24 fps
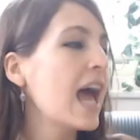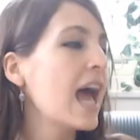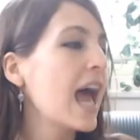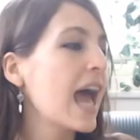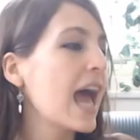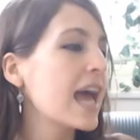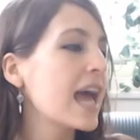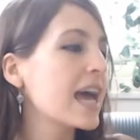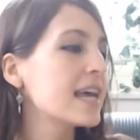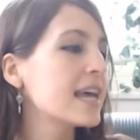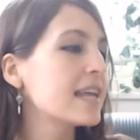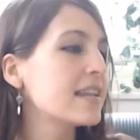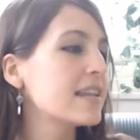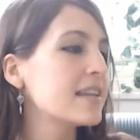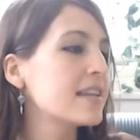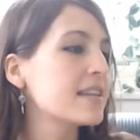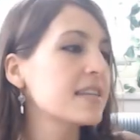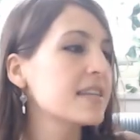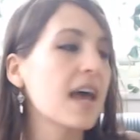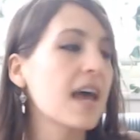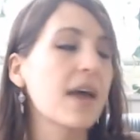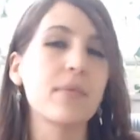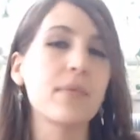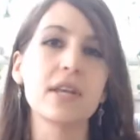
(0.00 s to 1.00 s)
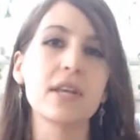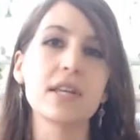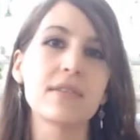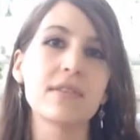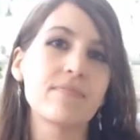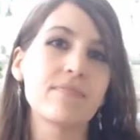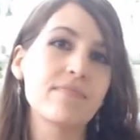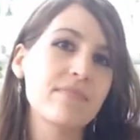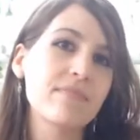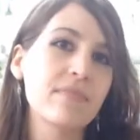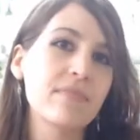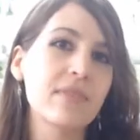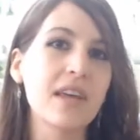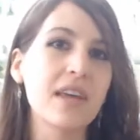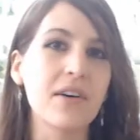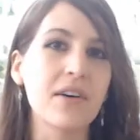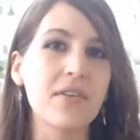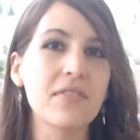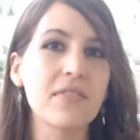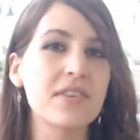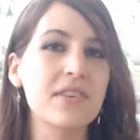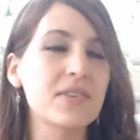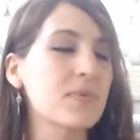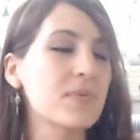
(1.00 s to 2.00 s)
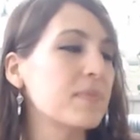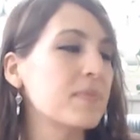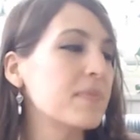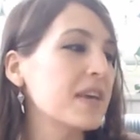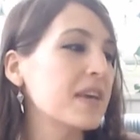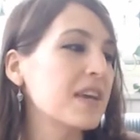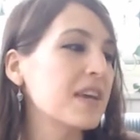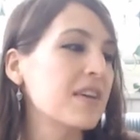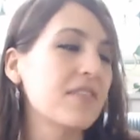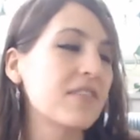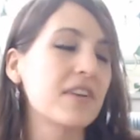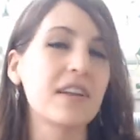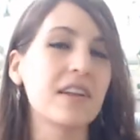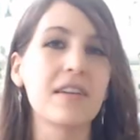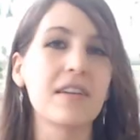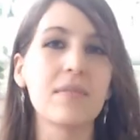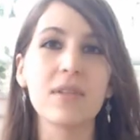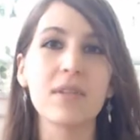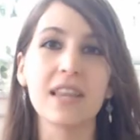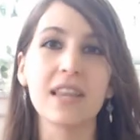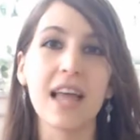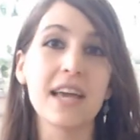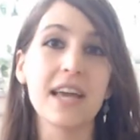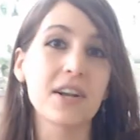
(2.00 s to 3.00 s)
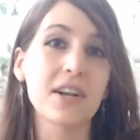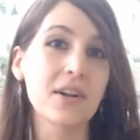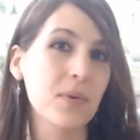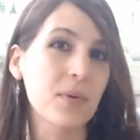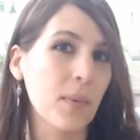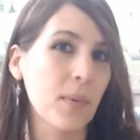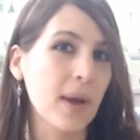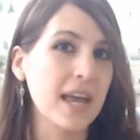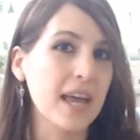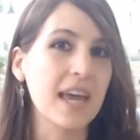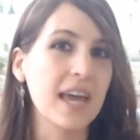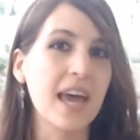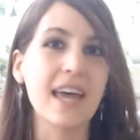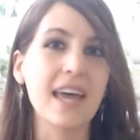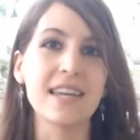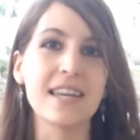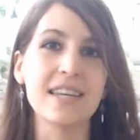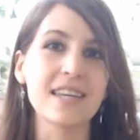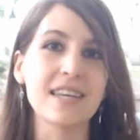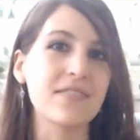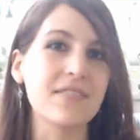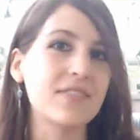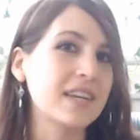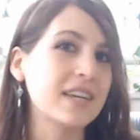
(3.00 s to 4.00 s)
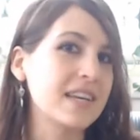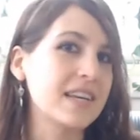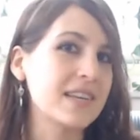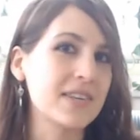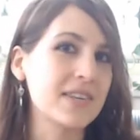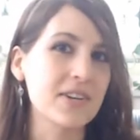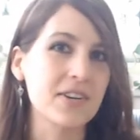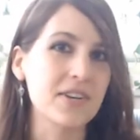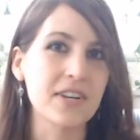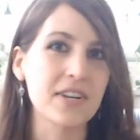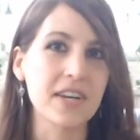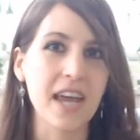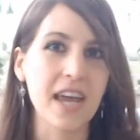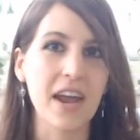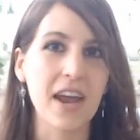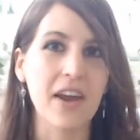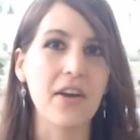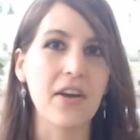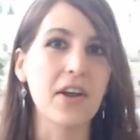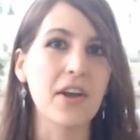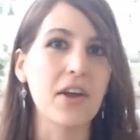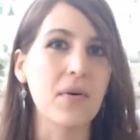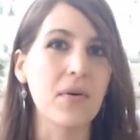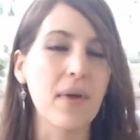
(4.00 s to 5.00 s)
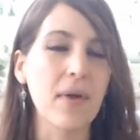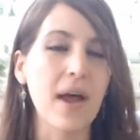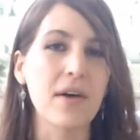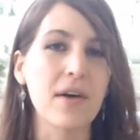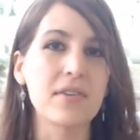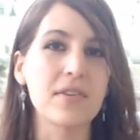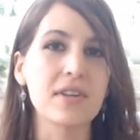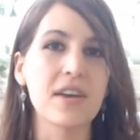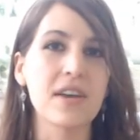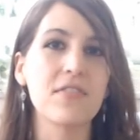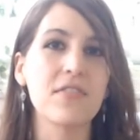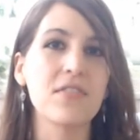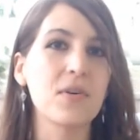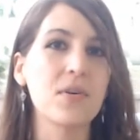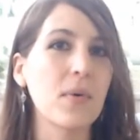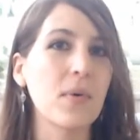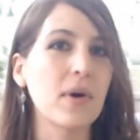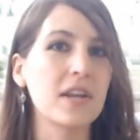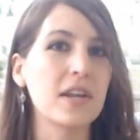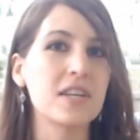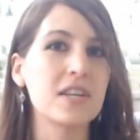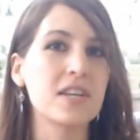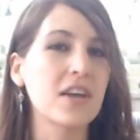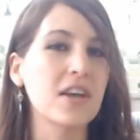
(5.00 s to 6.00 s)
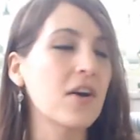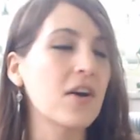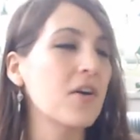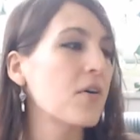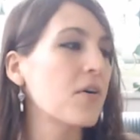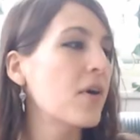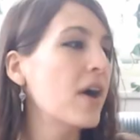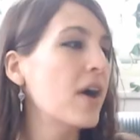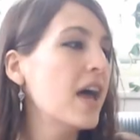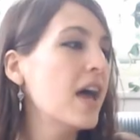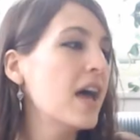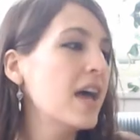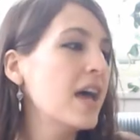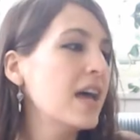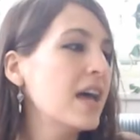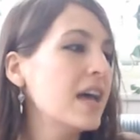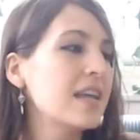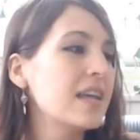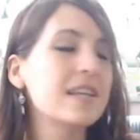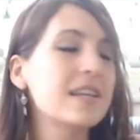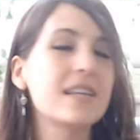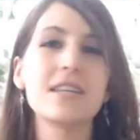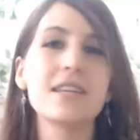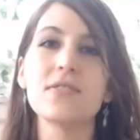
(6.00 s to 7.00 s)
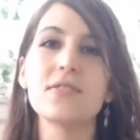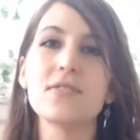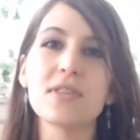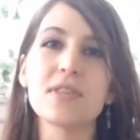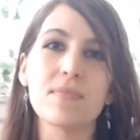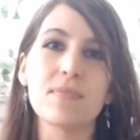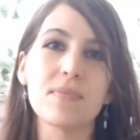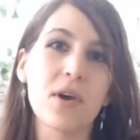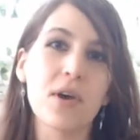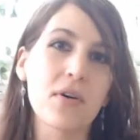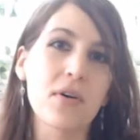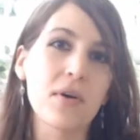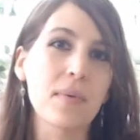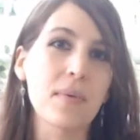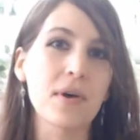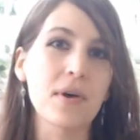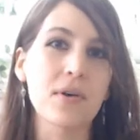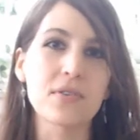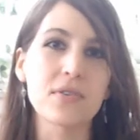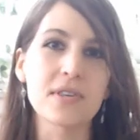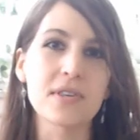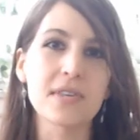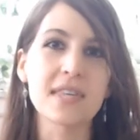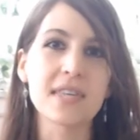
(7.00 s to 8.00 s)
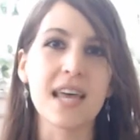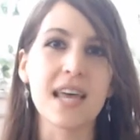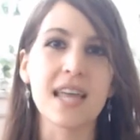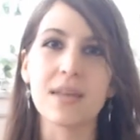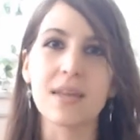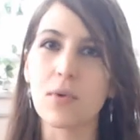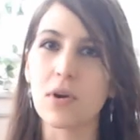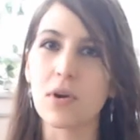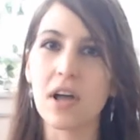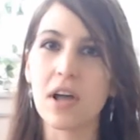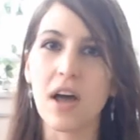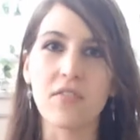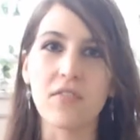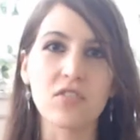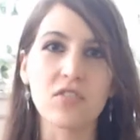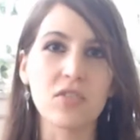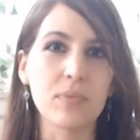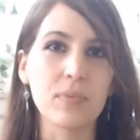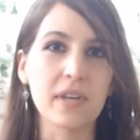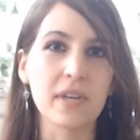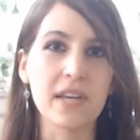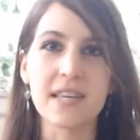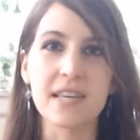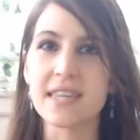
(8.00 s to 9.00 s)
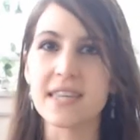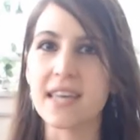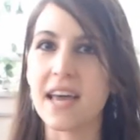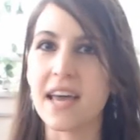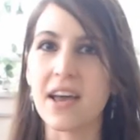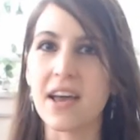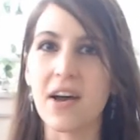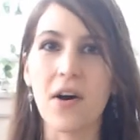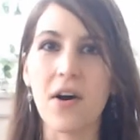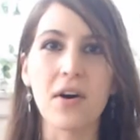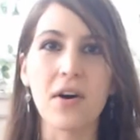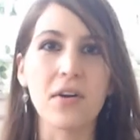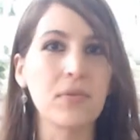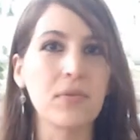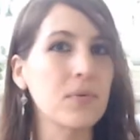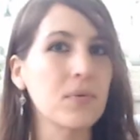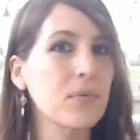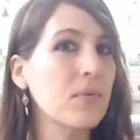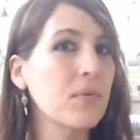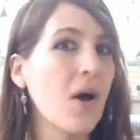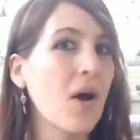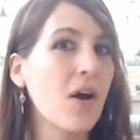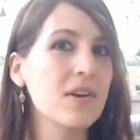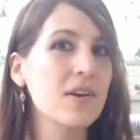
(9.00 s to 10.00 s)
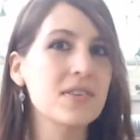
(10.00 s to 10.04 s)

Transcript: And I mean, you know, this would be even lighter weight and even easier to carry around if you wanted to go do some yoga poses slightly more comfortably, say on rocks